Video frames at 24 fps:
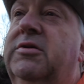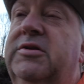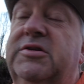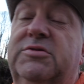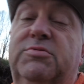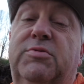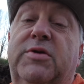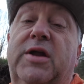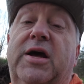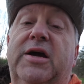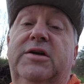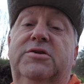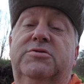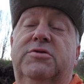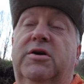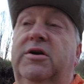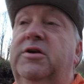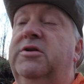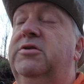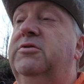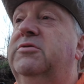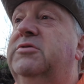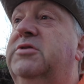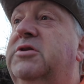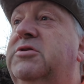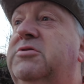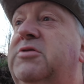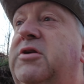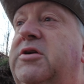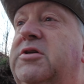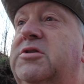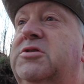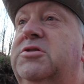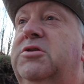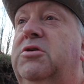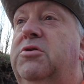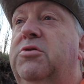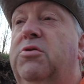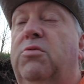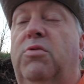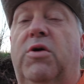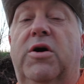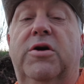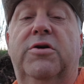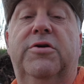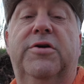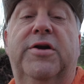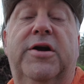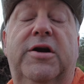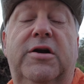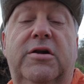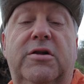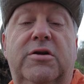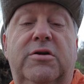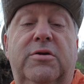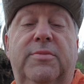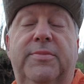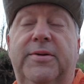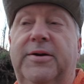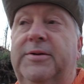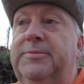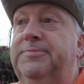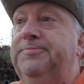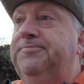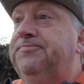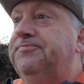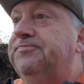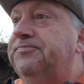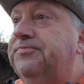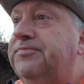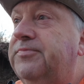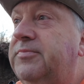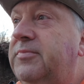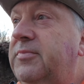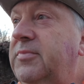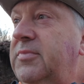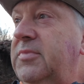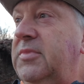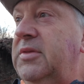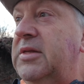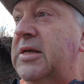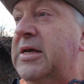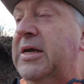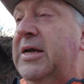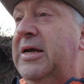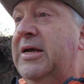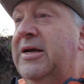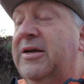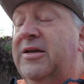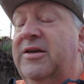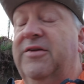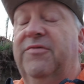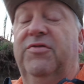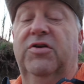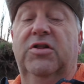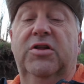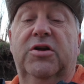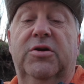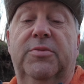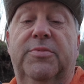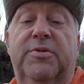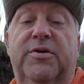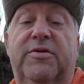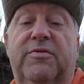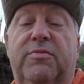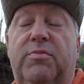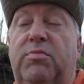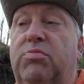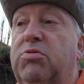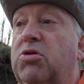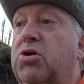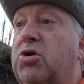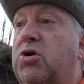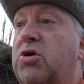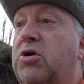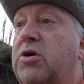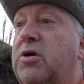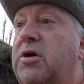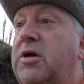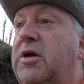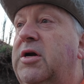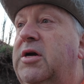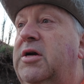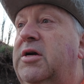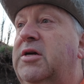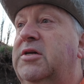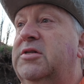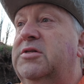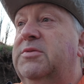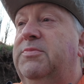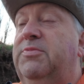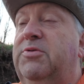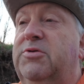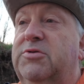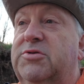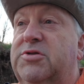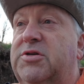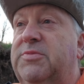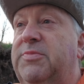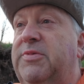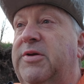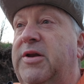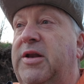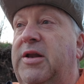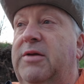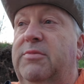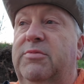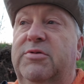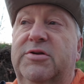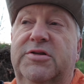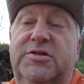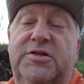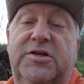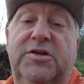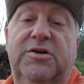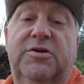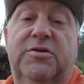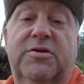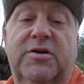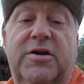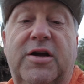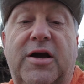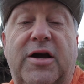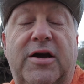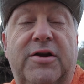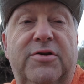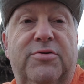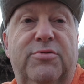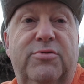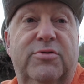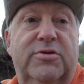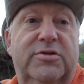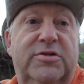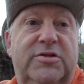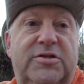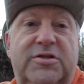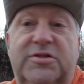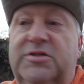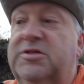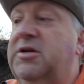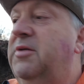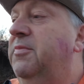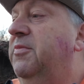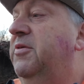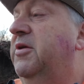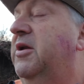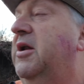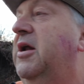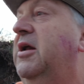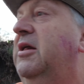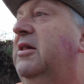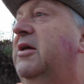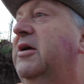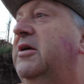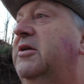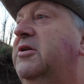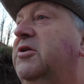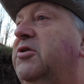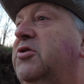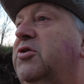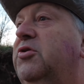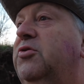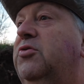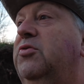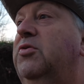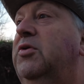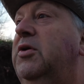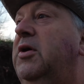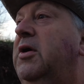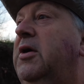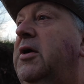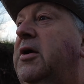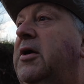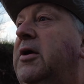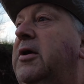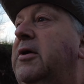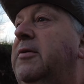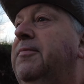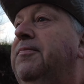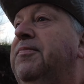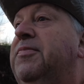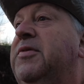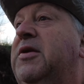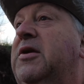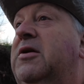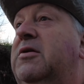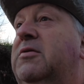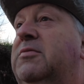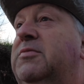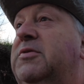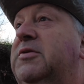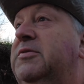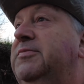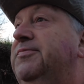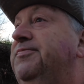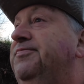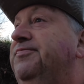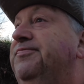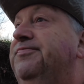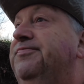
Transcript: at least what I try to do, is I try to slow the water down a little bit, give you a little bit of blur as opposed to being able to see all the contours. Just something I like to do, you know, but